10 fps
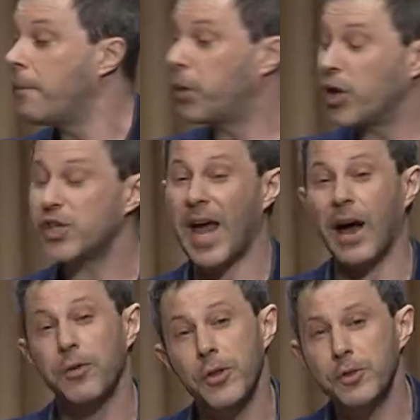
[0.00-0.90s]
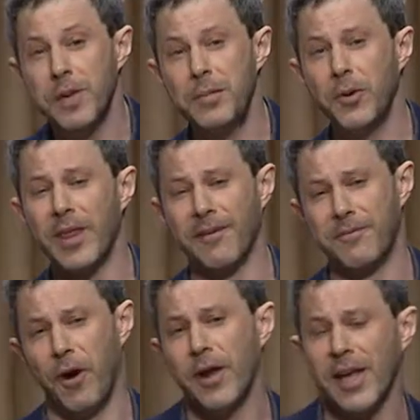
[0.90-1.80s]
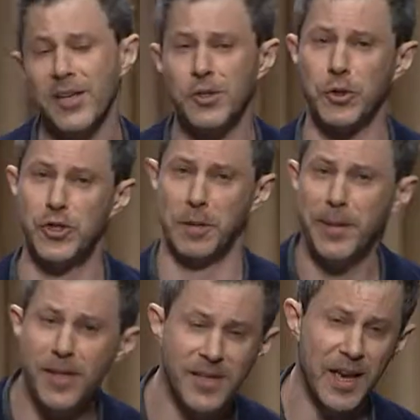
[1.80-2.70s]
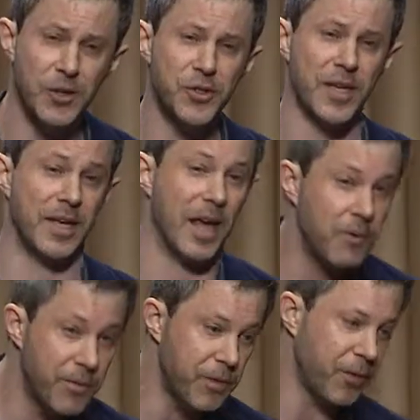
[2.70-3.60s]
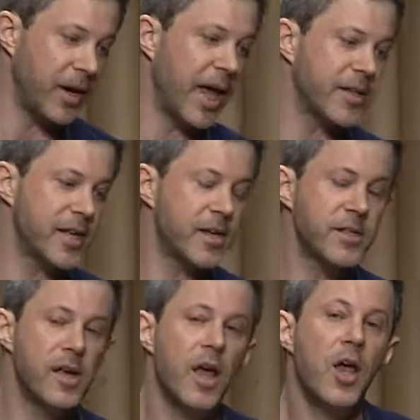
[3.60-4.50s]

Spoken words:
push out those people that fought against those shipping containers to get riverfront access.